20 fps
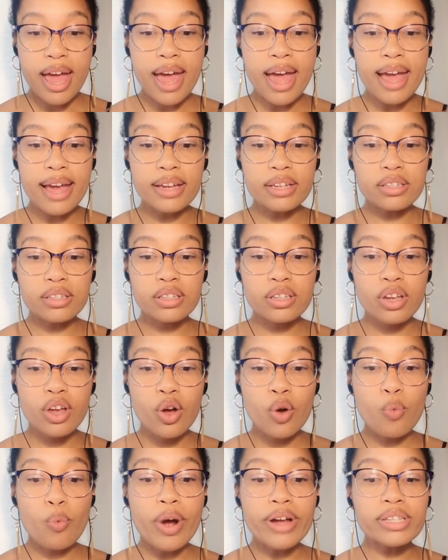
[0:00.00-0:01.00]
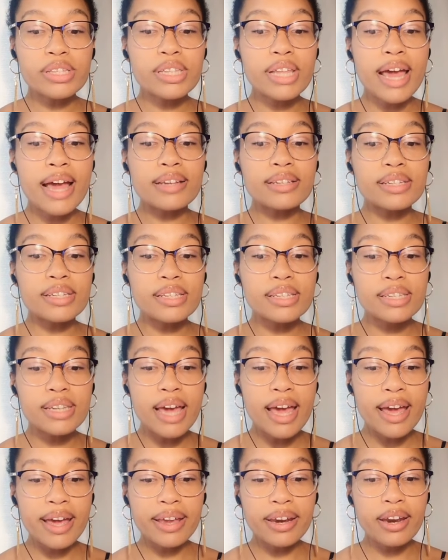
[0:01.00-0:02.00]
And once they
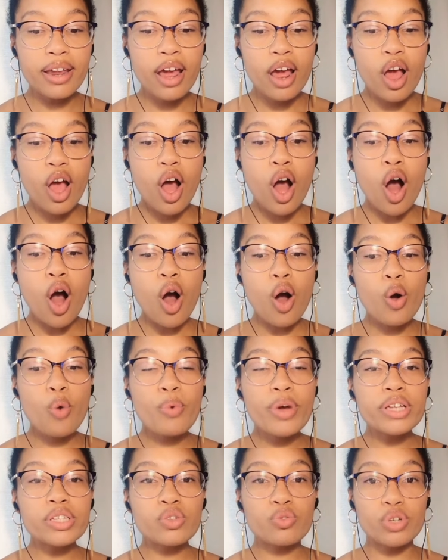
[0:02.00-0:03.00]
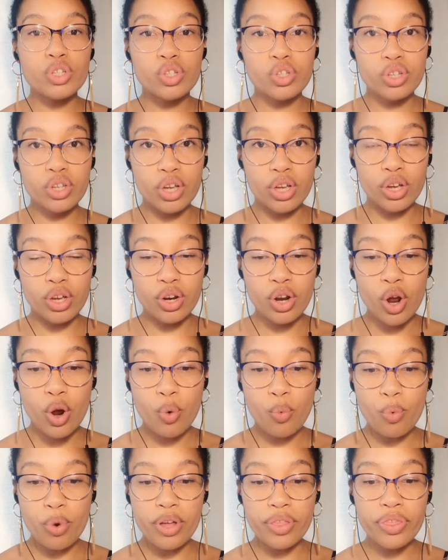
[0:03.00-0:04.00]
understand, always return
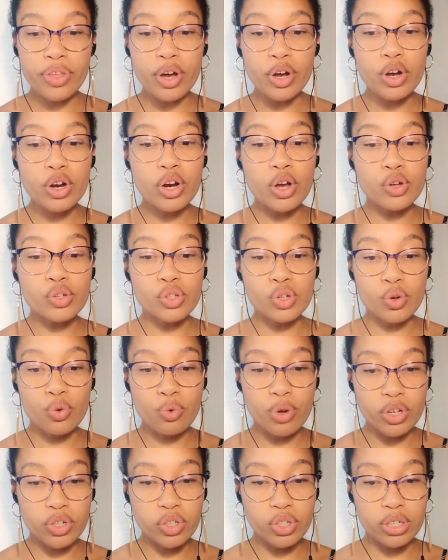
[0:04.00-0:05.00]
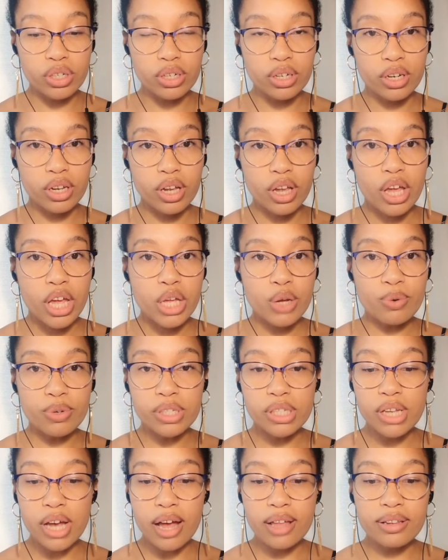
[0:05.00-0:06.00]
with a closing question. You will
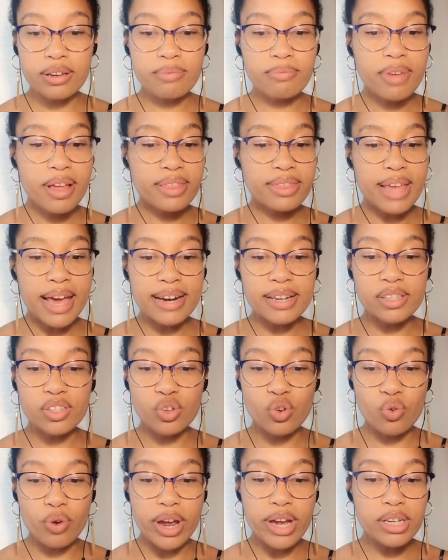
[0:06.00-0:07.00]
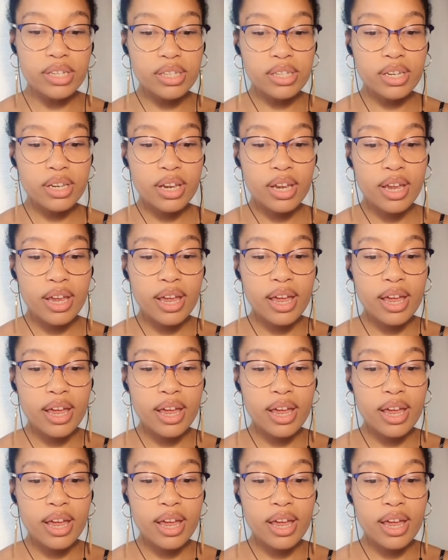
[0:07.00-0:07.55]
tell them, that is great.